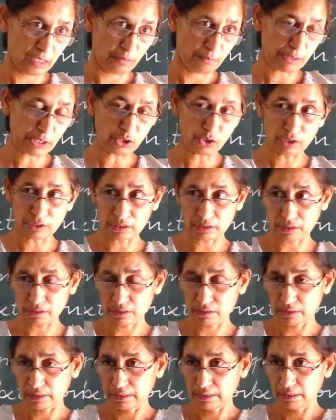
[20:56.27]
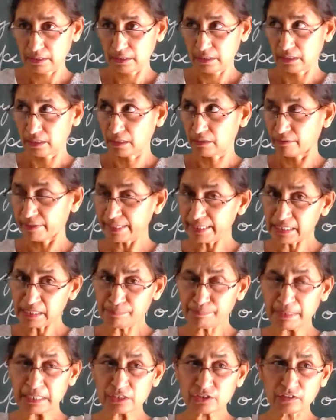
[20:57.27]
Because
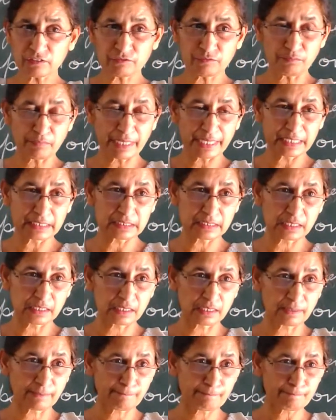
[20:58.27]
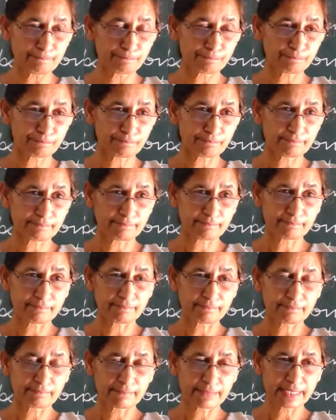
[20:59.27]
real peace of mind
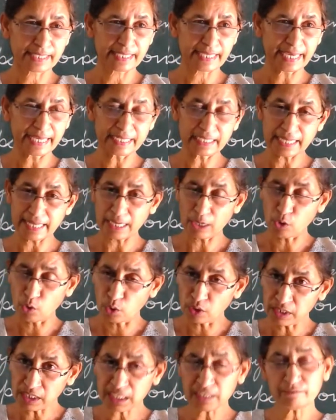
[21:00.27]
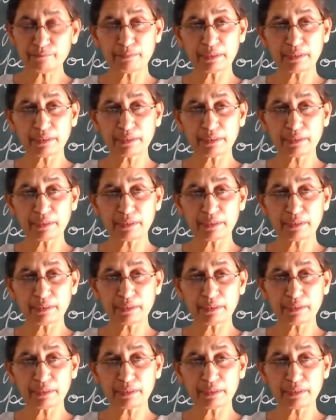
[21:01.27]
can only